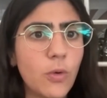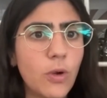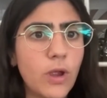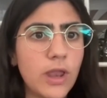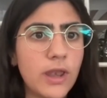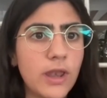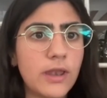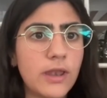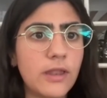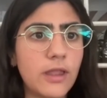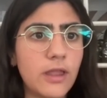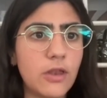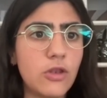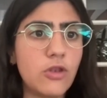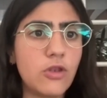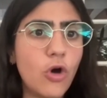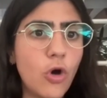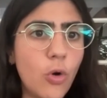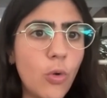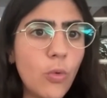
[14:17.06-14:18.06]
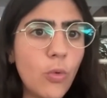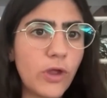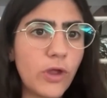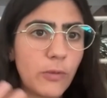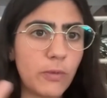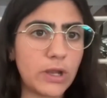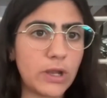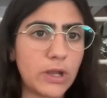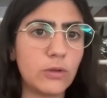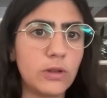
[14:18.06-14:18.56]
and know
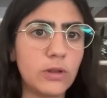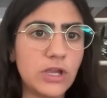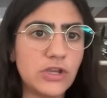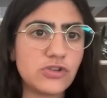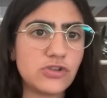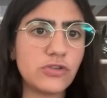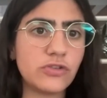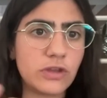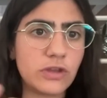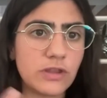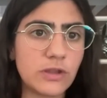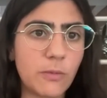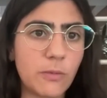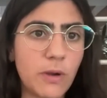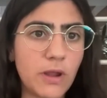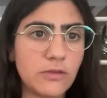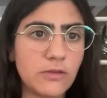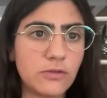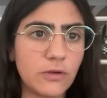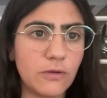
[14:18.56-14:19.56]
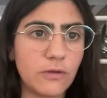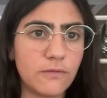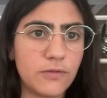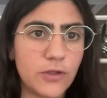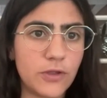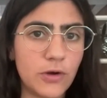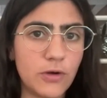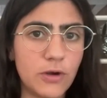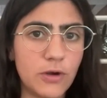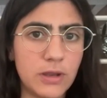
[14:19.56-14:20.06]
the regulations and the rights of
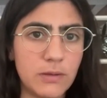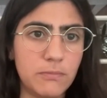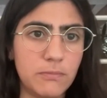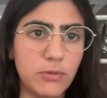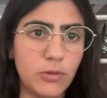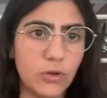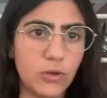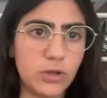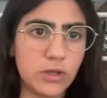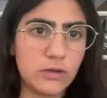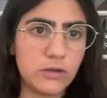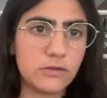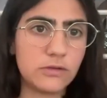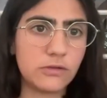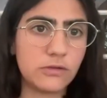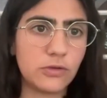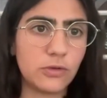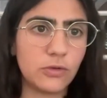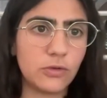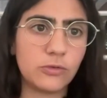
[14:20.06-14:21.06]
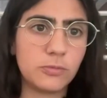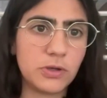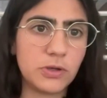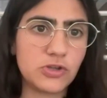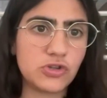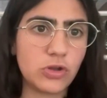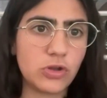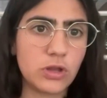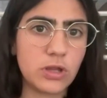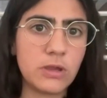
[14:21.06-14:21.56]
their employees. So
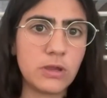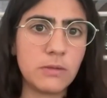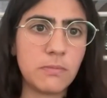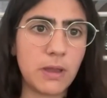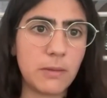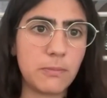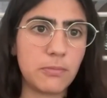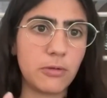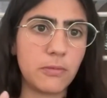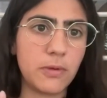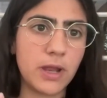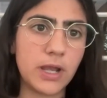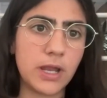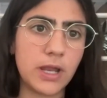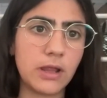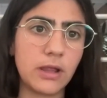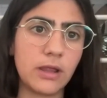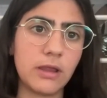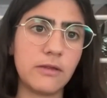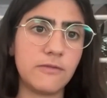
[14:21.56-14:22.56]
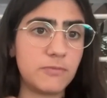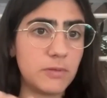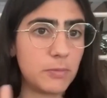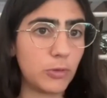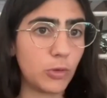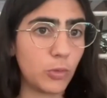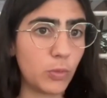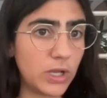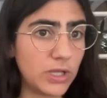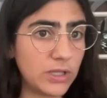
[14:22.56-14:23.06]
especially by providing, if
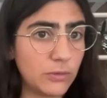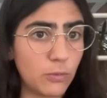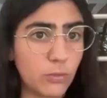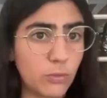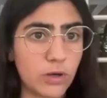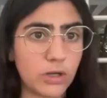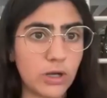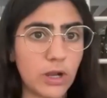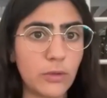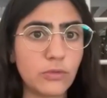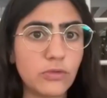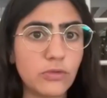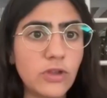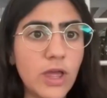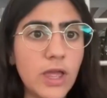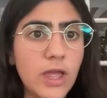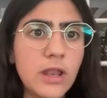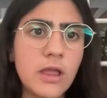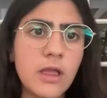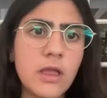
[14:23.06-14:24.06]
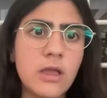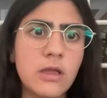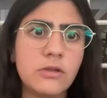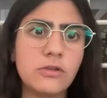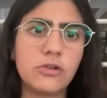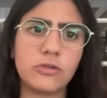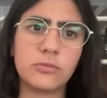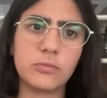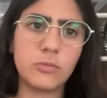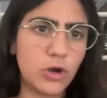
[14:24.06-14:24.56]
people work outside,
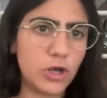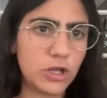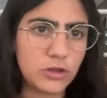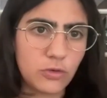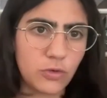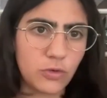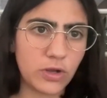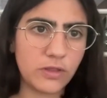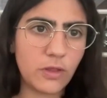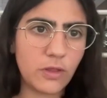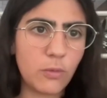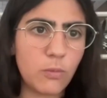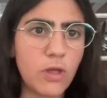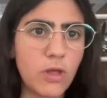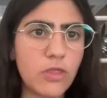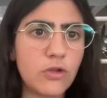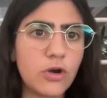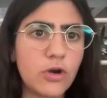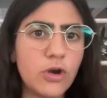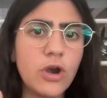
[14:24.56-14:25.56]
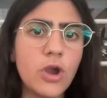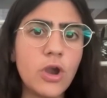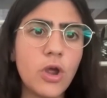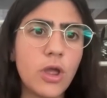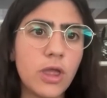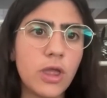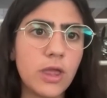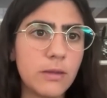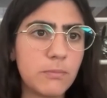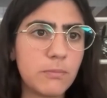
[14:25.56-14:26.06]
just monitoring the weather,
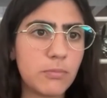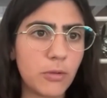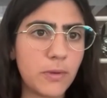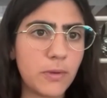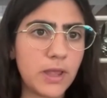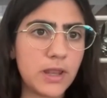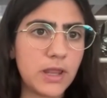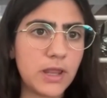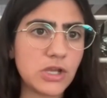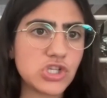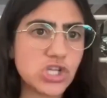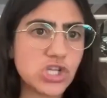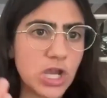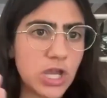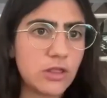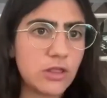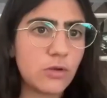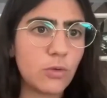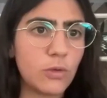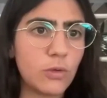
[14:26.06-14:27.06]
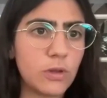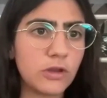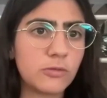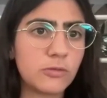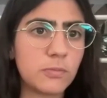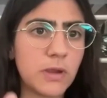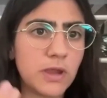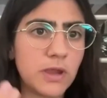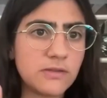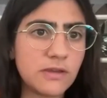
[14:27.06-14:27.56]
providing shade, cooling
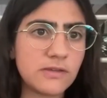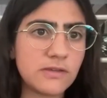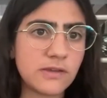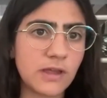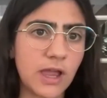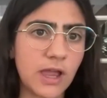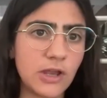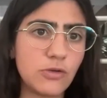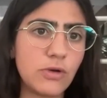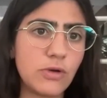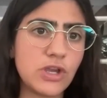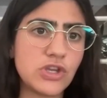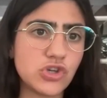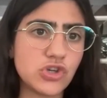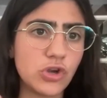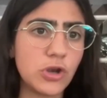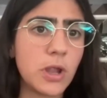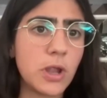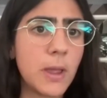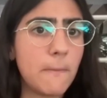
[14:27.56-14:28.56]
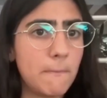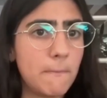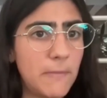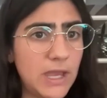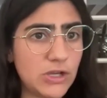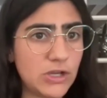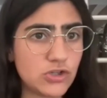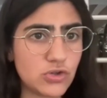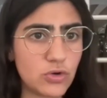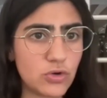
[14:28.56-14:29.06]
spaces, hydration,
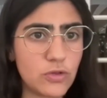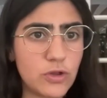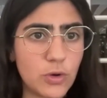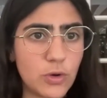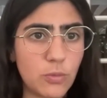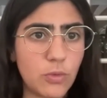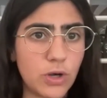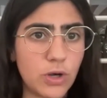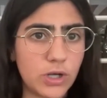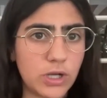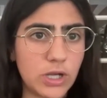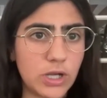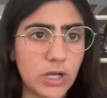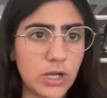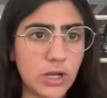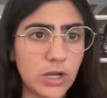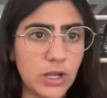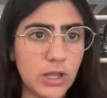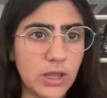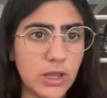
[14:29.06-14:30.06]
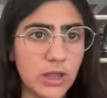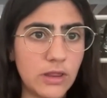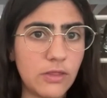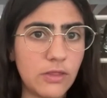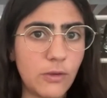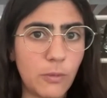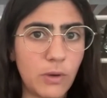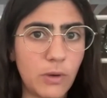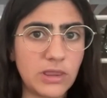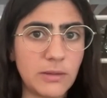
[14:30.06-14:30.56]
make sure they're working
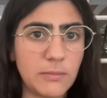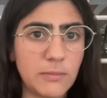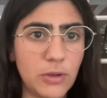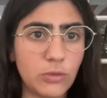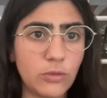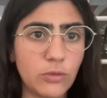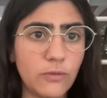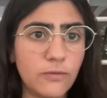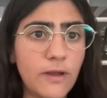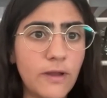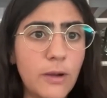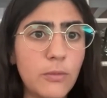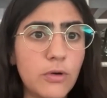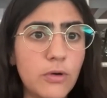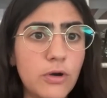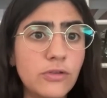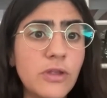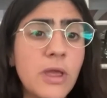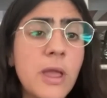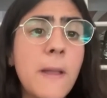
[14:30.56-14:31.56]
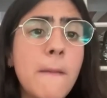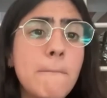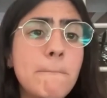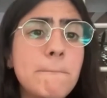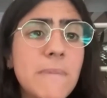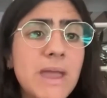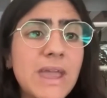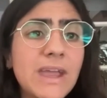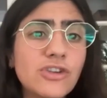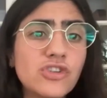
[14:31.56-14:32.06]
the right amount of hours,
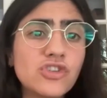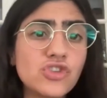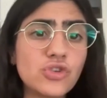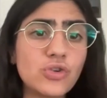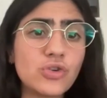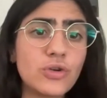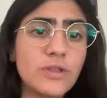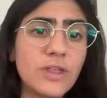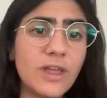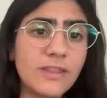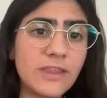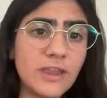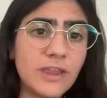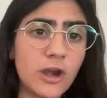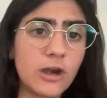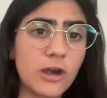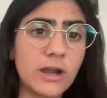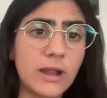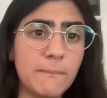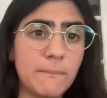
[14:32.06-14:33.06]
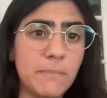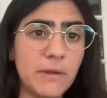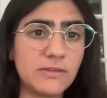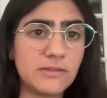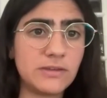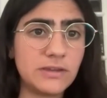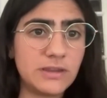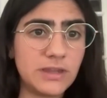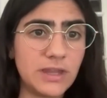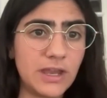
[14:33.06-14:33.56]
make sure that they are
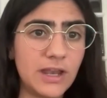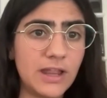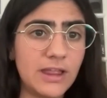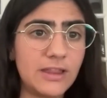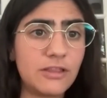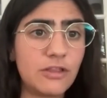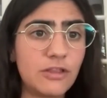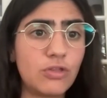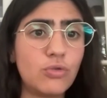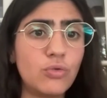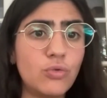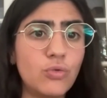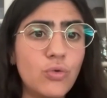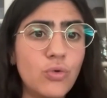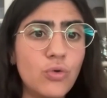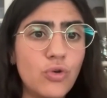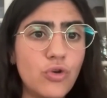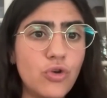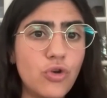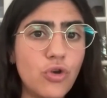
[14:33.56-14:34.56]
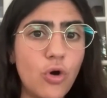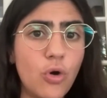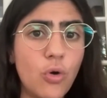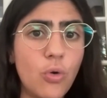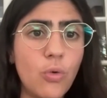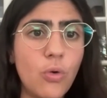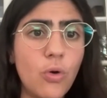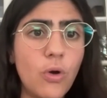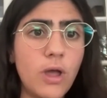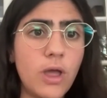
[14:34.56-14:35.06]
capacitated to
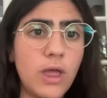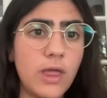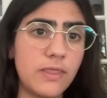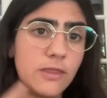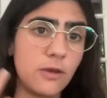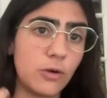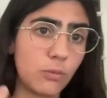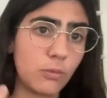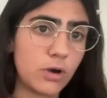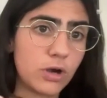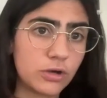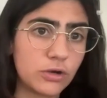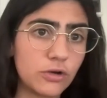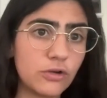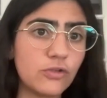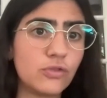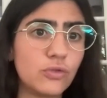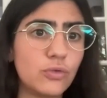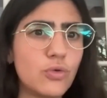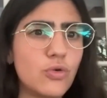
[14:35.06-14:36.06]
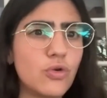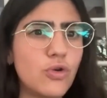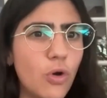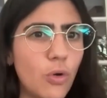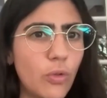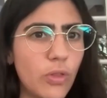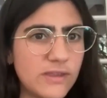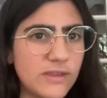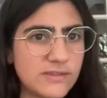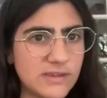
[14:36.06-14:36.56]
know, and their workers to
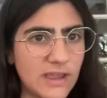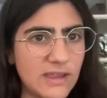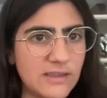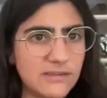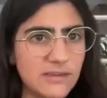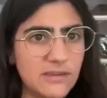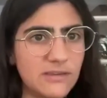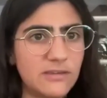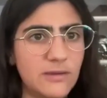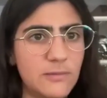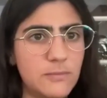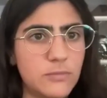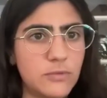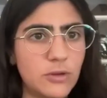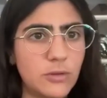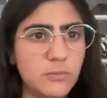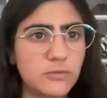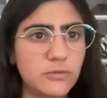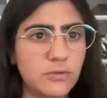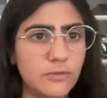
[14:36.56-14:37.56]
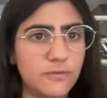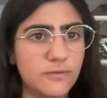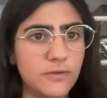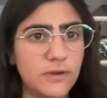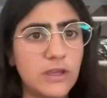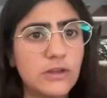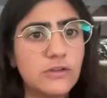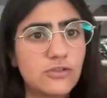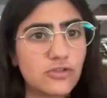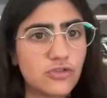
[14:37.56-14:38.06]
know, the signs and symptoms of
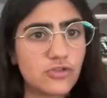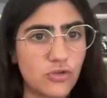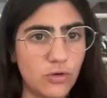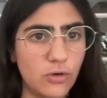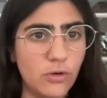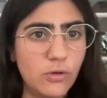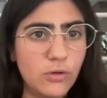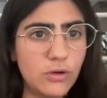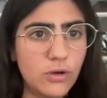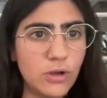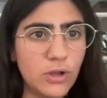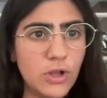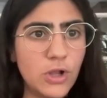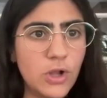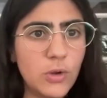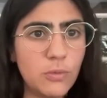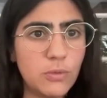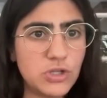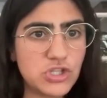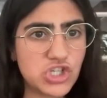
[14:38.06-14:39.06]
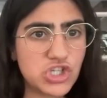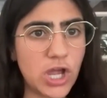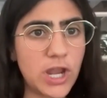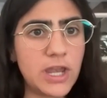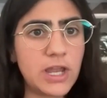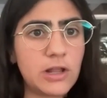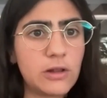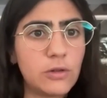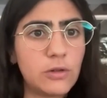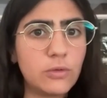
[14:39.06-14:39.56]
heat stroke, which
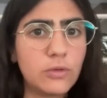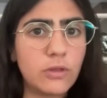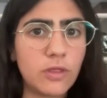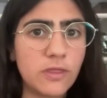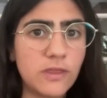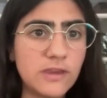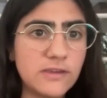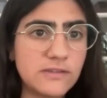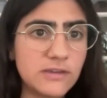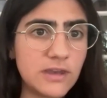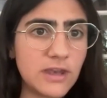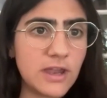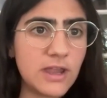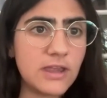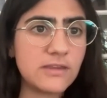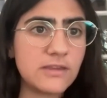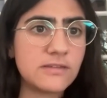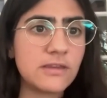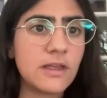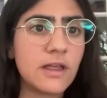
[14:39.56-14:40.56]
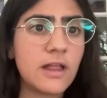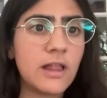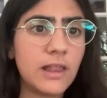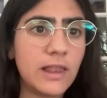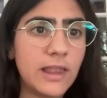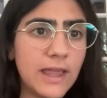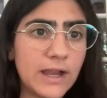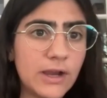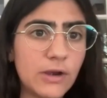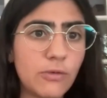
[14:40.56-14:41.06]
can include dizziness,
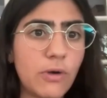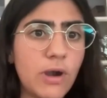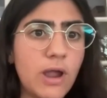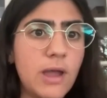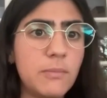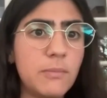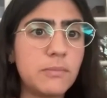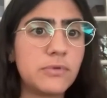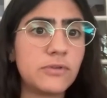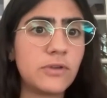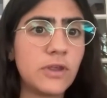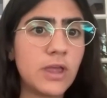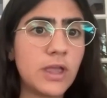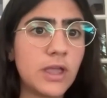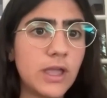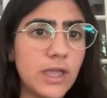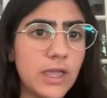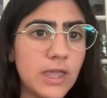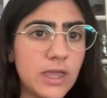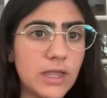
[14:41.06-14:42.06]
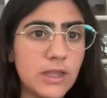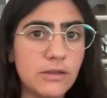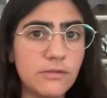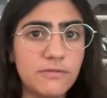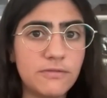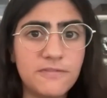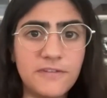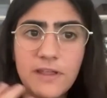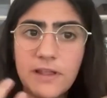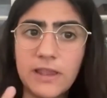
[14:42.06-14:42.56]
leg cramps,
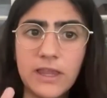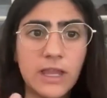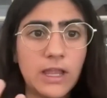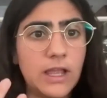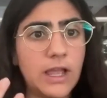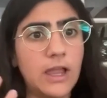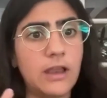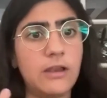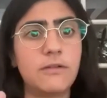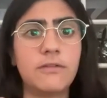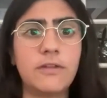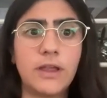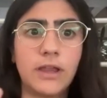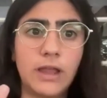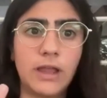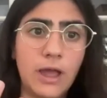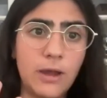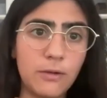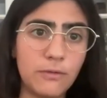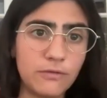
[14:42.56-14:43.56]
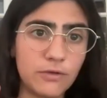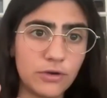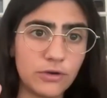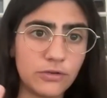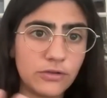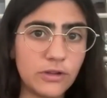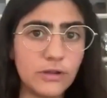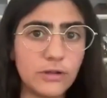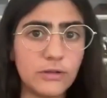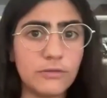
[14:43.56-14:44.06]
feeling kind of like out of
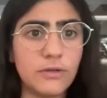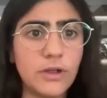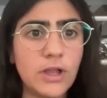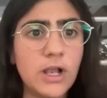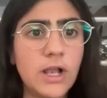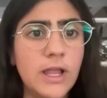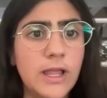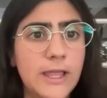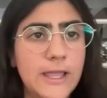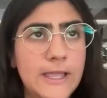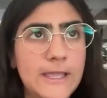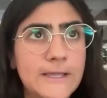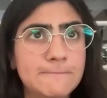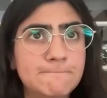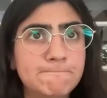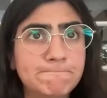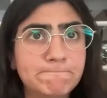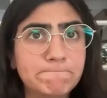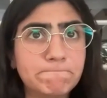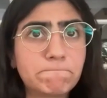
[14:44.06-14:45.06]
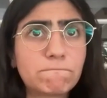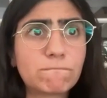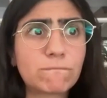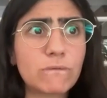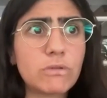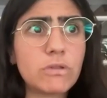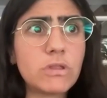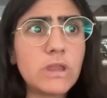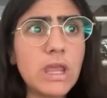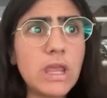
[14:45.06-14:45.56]
yourself,
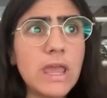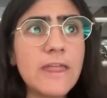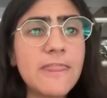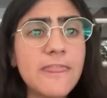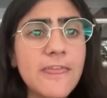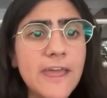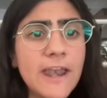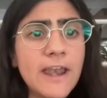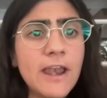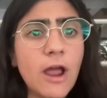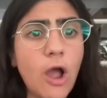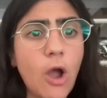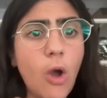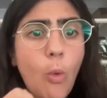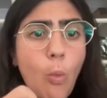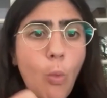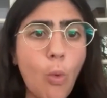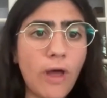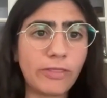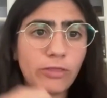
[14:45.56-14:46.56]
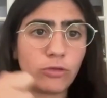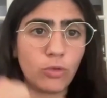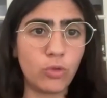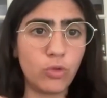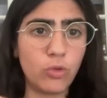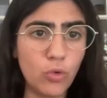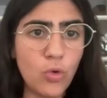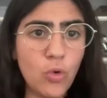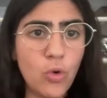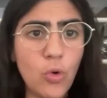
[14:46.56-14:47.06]
and then what
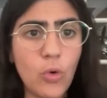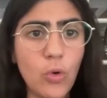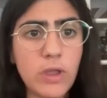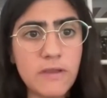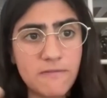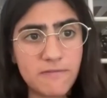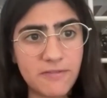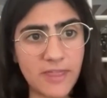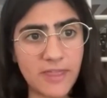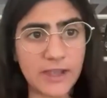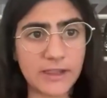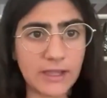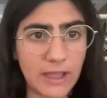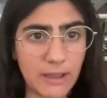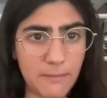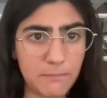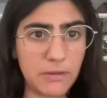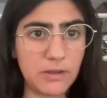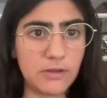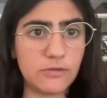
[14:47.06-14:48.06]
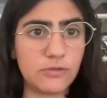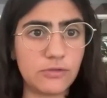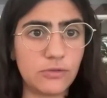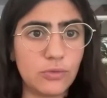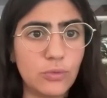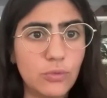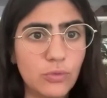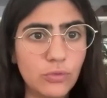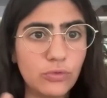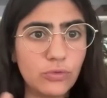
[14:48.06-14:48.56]
to do if that happens
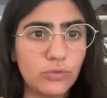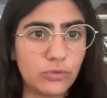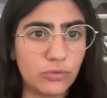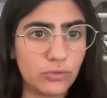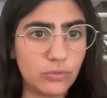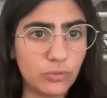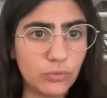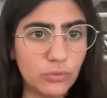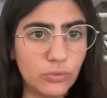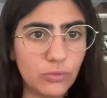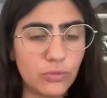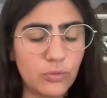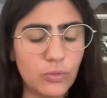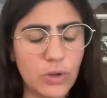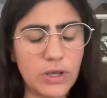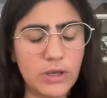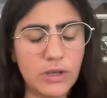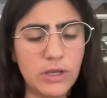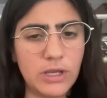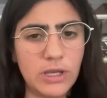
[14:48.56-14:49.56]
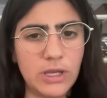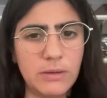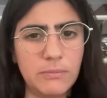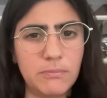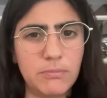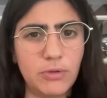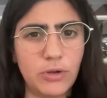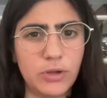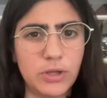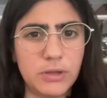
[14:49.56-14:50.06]
to any
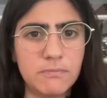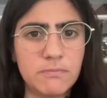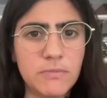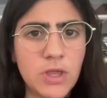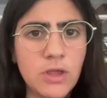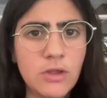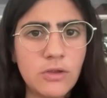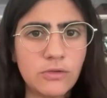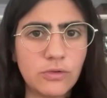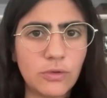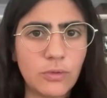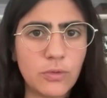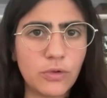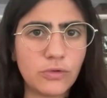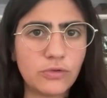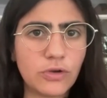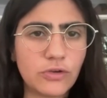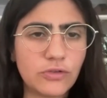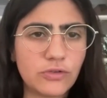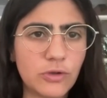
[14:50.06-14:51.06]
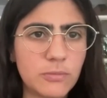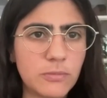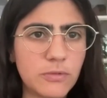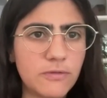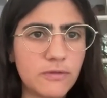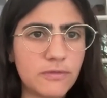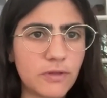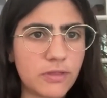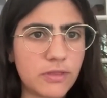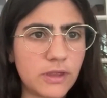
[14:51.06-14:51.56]
employee. So those are some
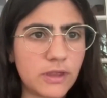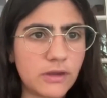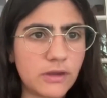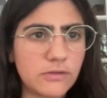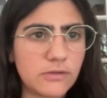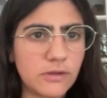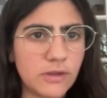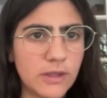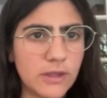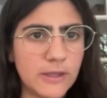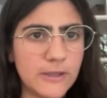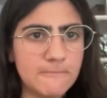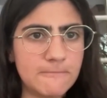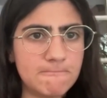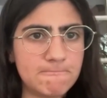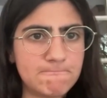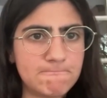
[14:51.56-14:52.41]
of the things that